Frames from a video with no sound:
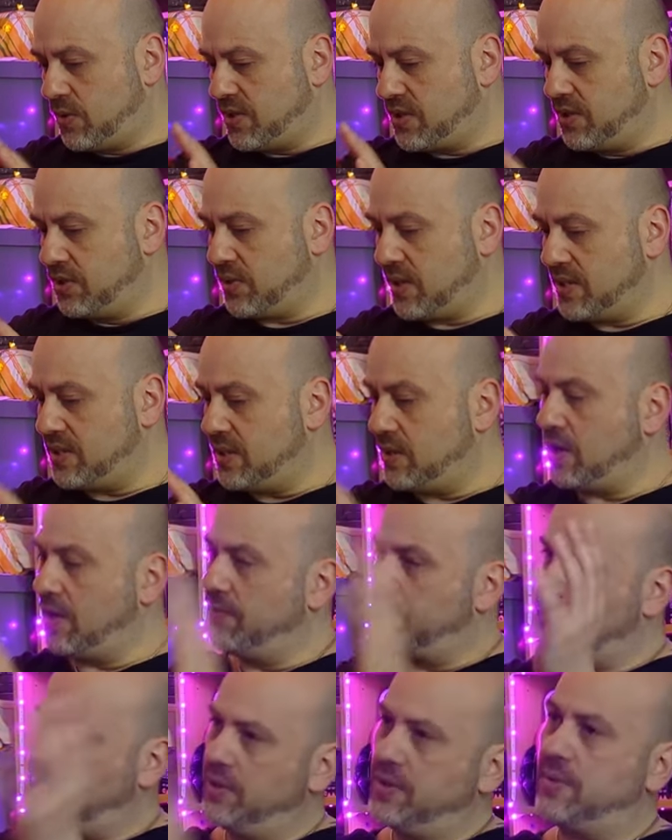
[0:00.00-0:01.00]
Chris and Tracy come
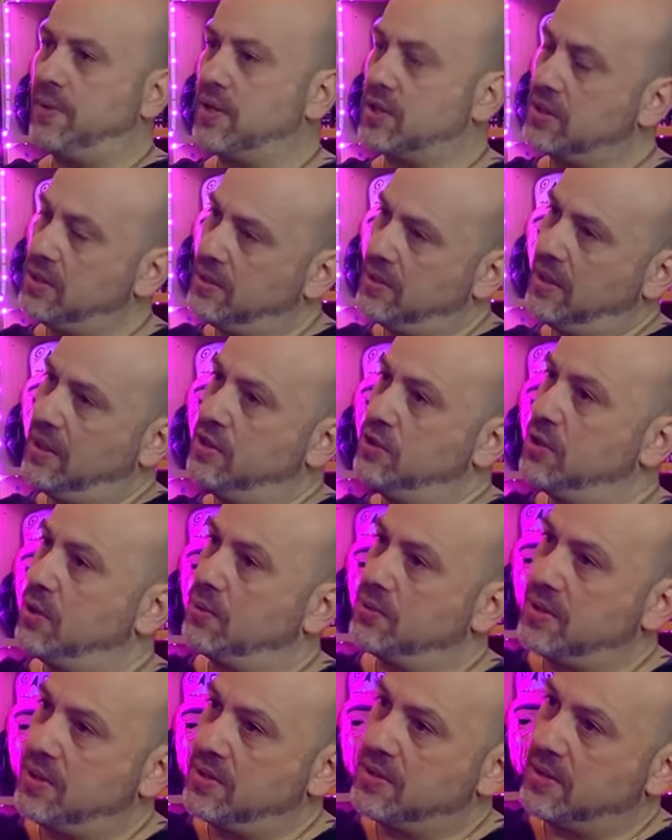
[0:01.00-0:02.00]
from one direction, and
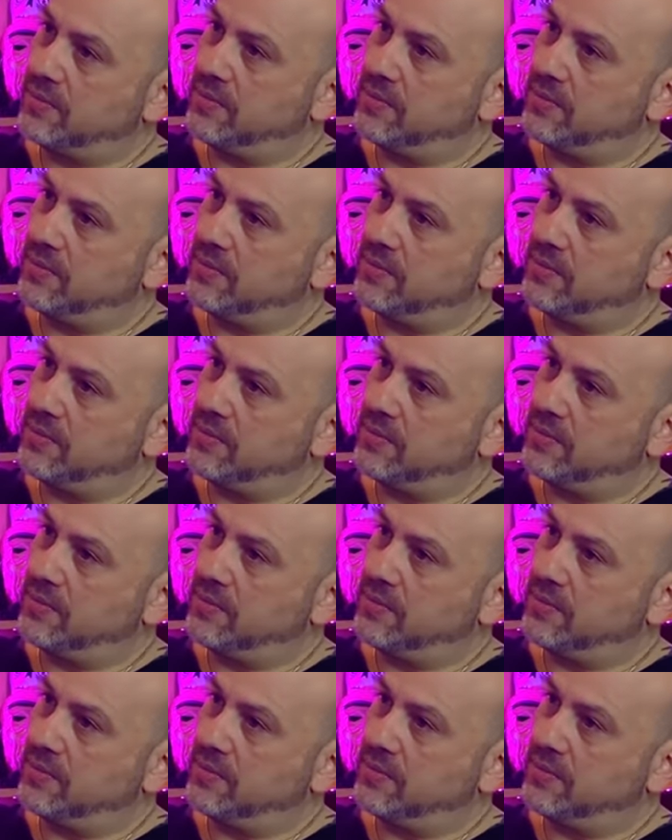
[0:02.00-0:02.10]
Joel turns